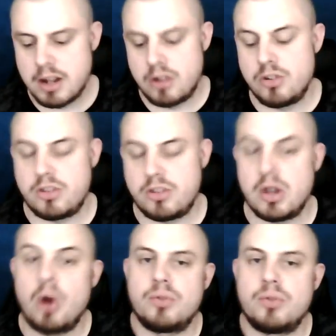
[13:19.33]
Lucy
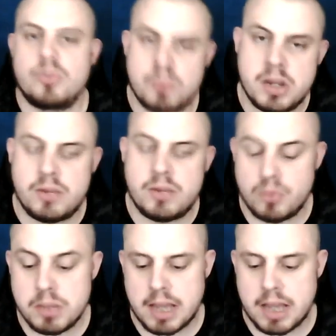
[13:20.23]
offered me
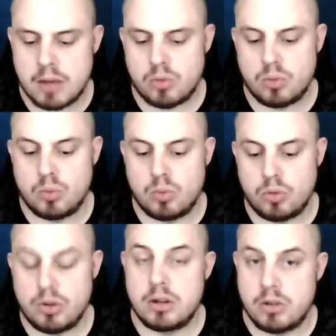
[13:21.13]
from the council,
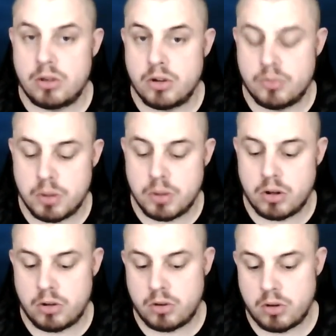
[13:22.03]
Trent-on-Duff,
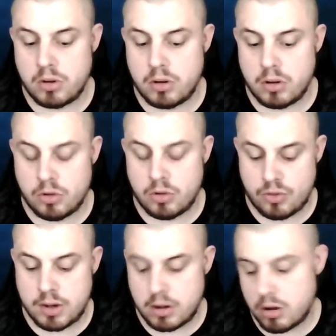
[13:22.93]

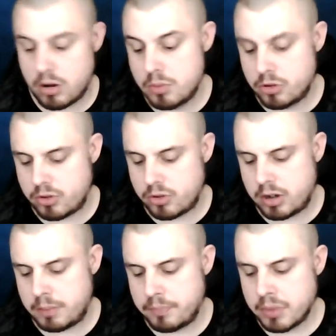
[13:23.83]
Burton-on-Trent, homeless
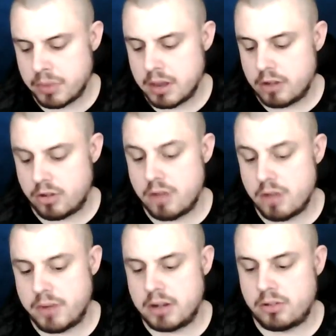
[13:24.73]
team, turned
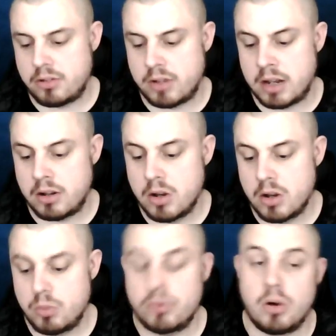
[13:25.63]
around and said,
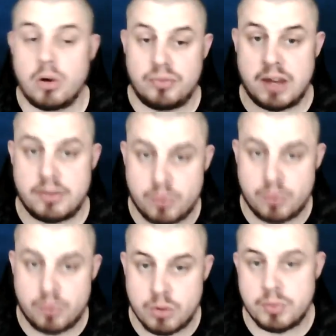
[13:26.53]
we've got a flat
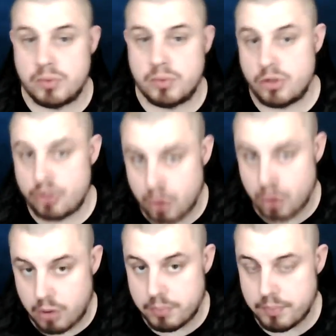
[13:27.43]
for you above the
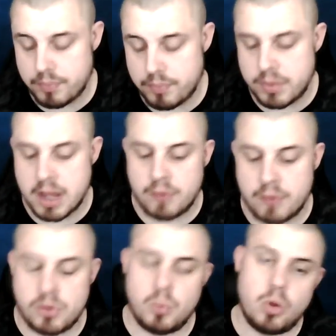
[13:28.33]
shop. Now,
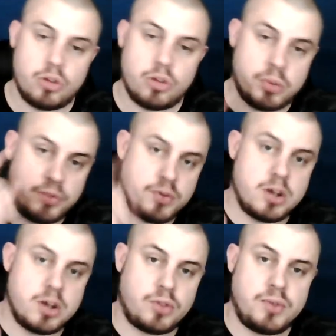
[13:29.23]
if you watch my
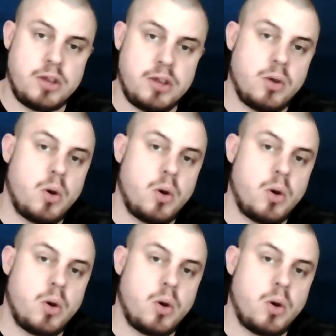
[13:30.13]
first video